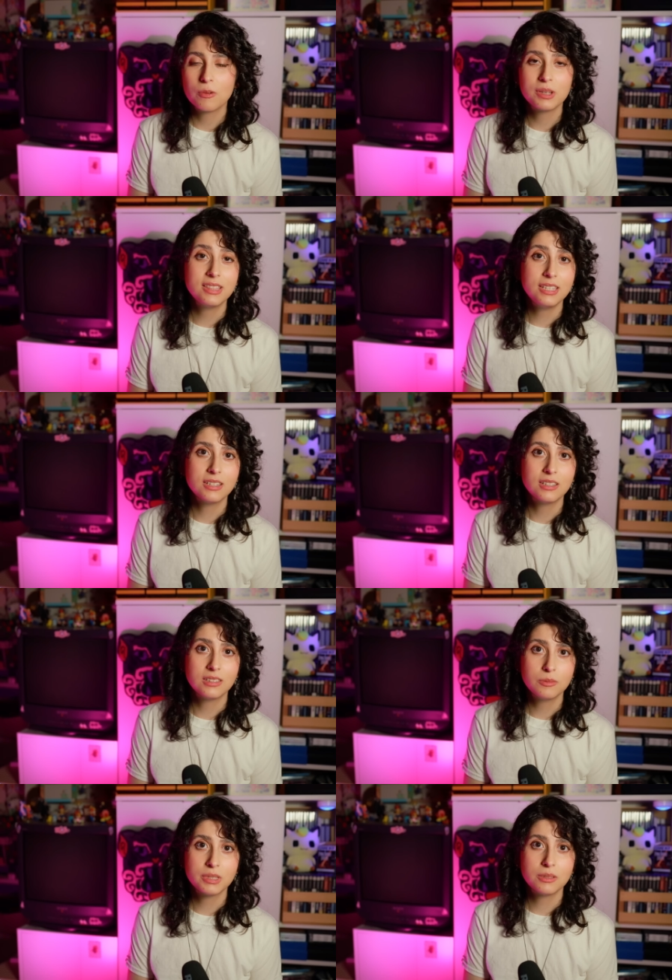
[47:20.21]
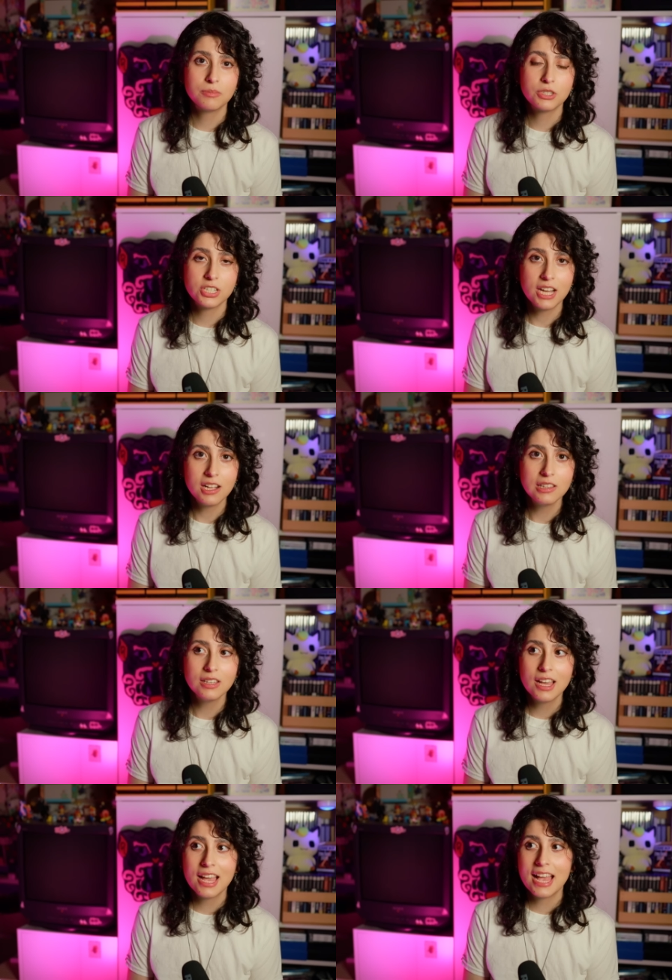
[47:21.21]
with the aluminum
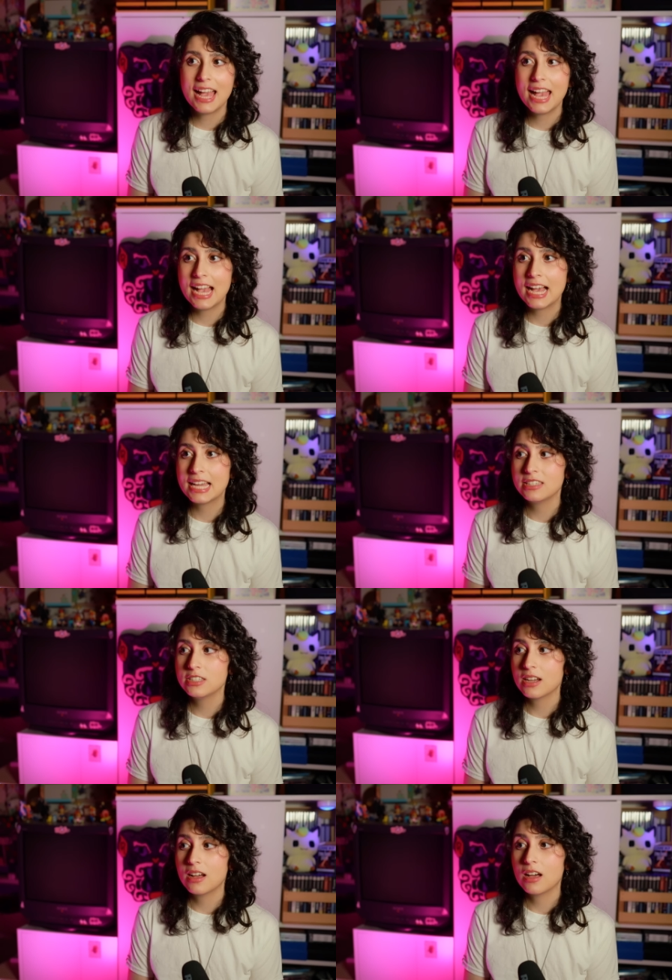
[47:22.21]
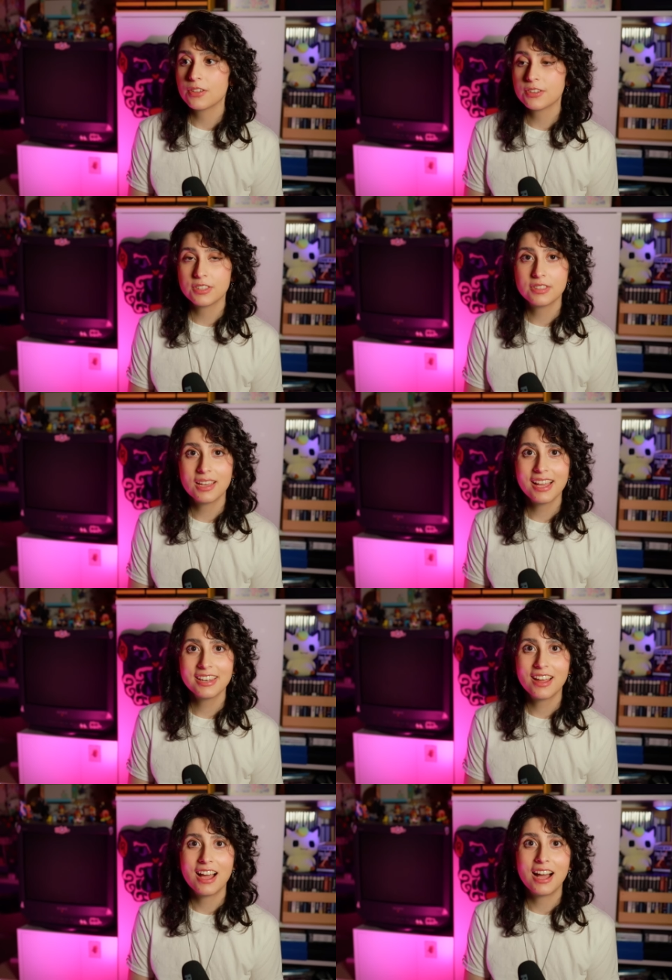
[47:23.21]
shell, and other than
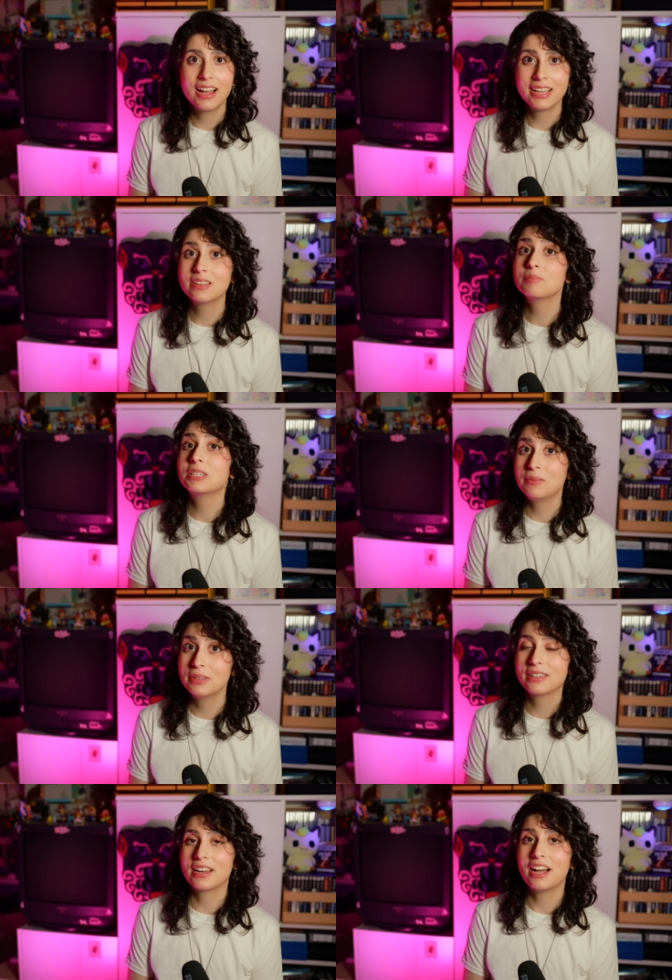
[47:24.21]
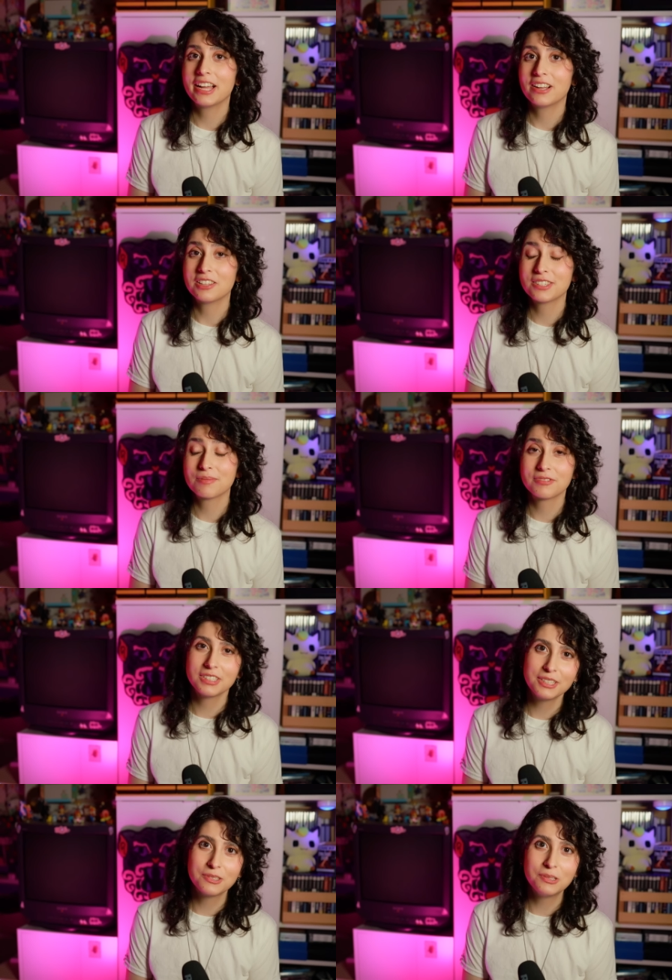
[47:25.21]
that, I am keeping an eye on some
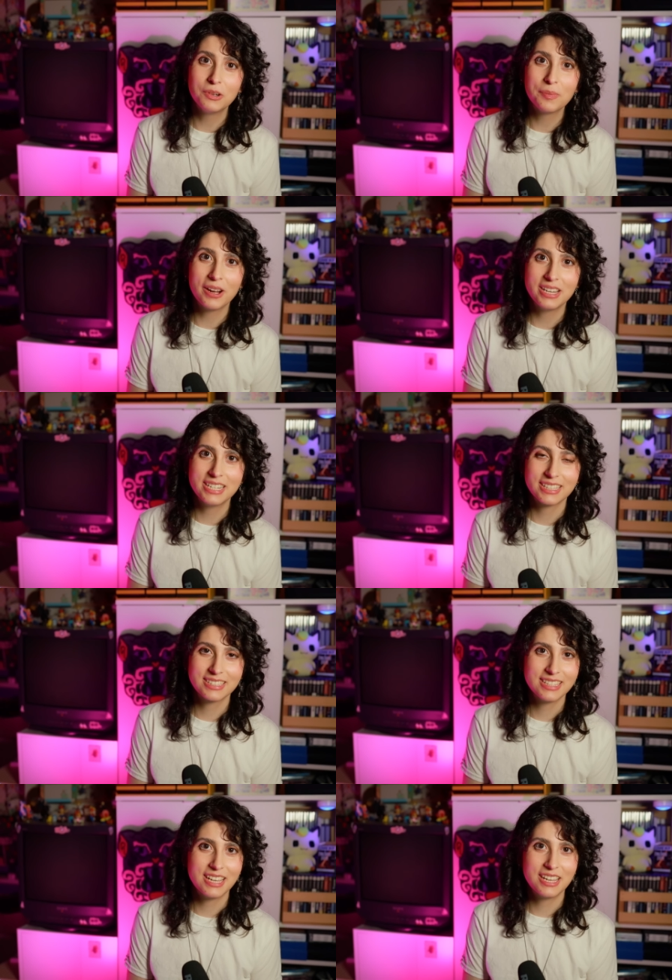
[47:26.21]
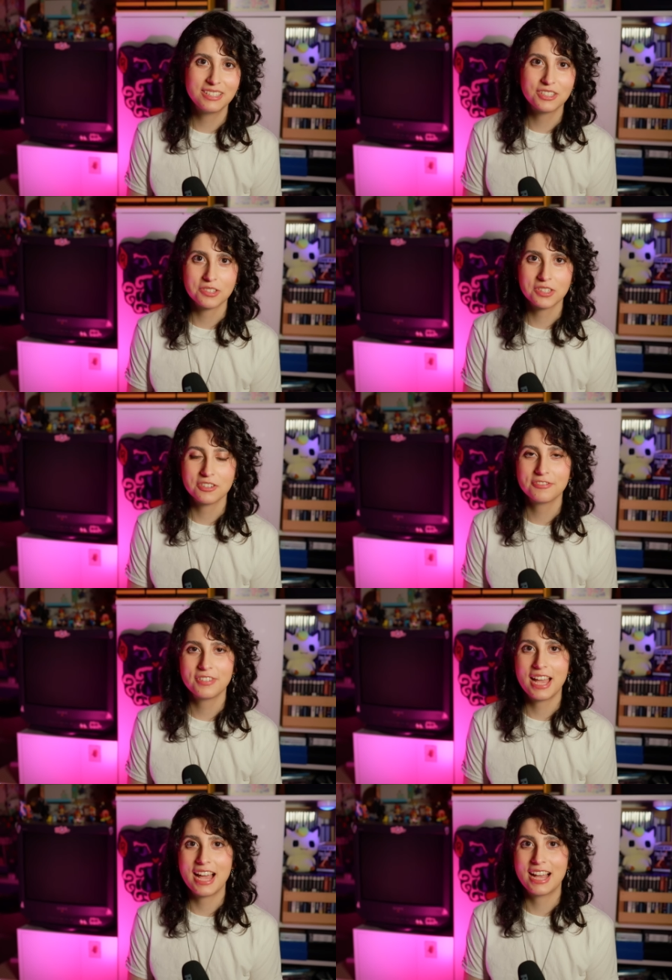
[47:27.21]
really cool projects that Joseph
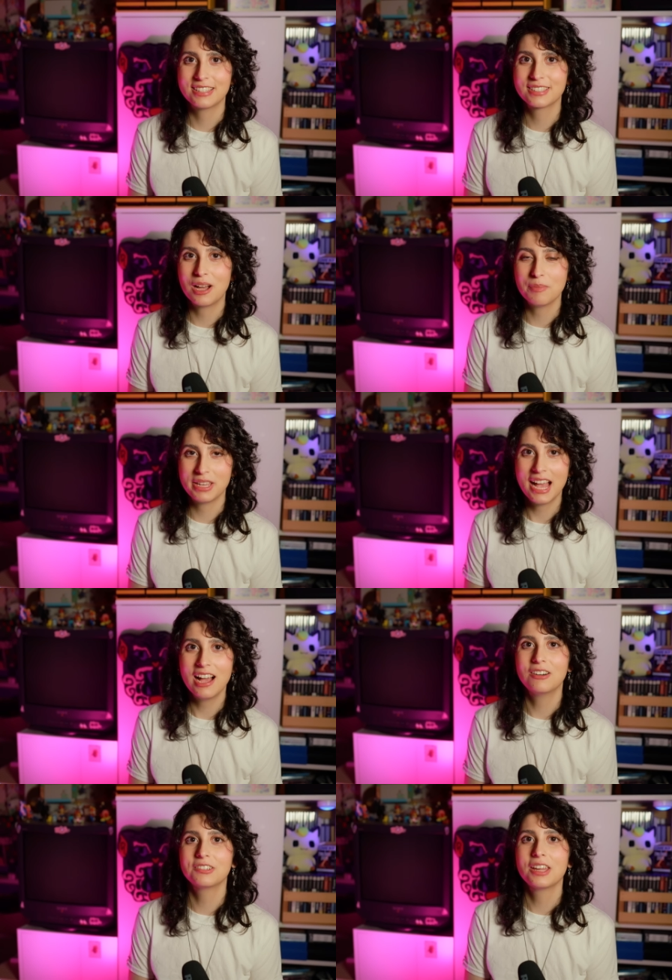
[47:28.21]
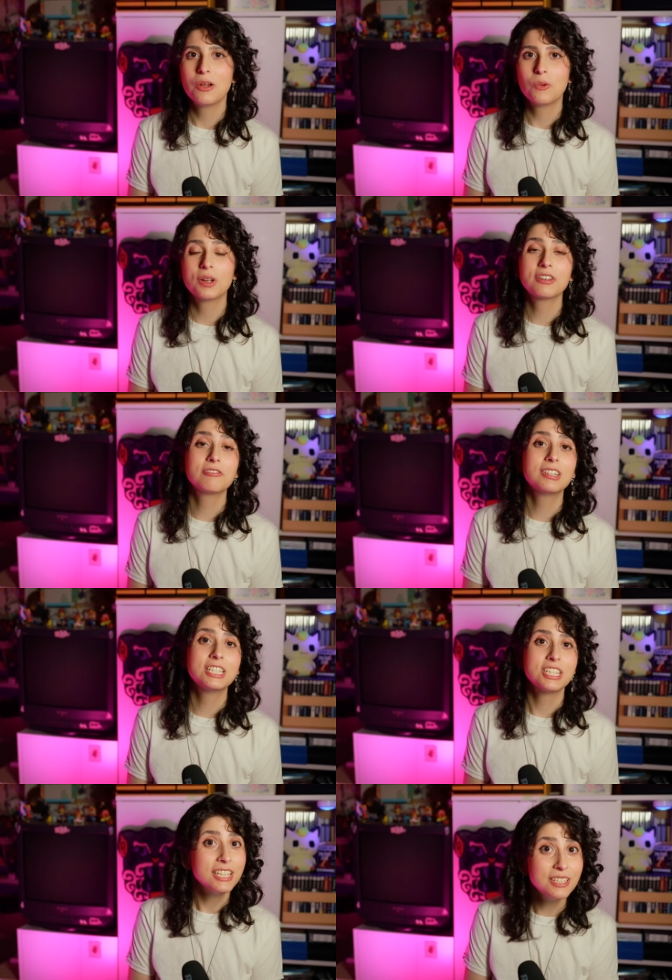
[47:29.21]
has coming out, one of
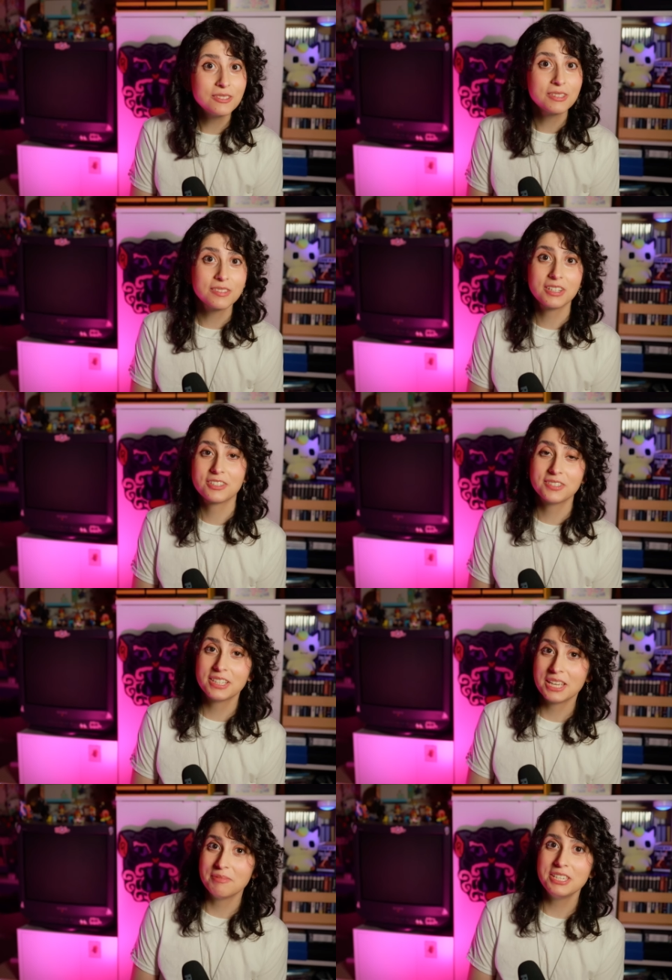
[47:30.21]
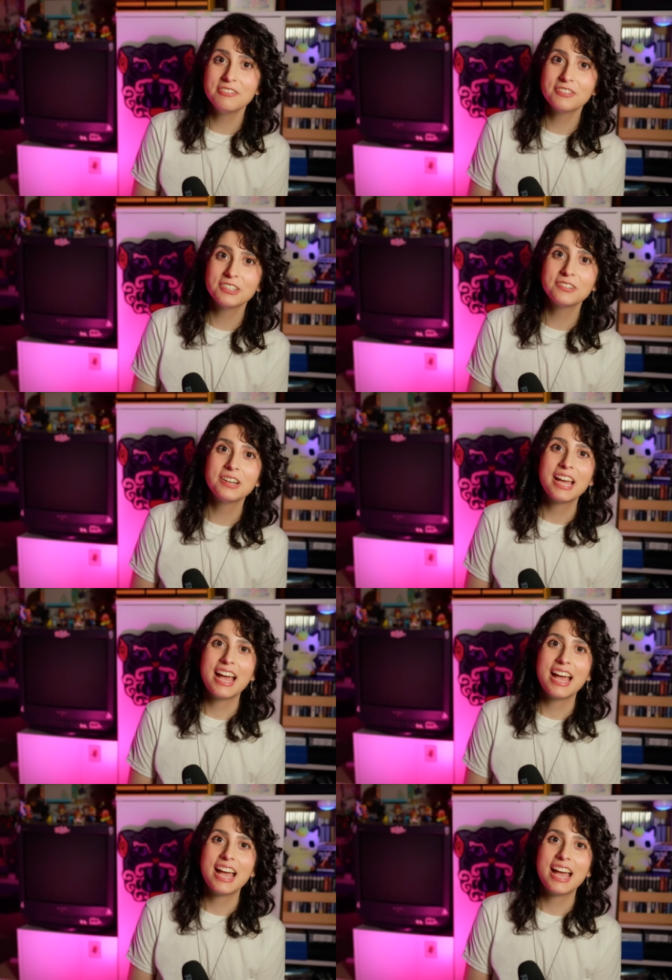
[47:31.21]
which is with Retrogame.evo,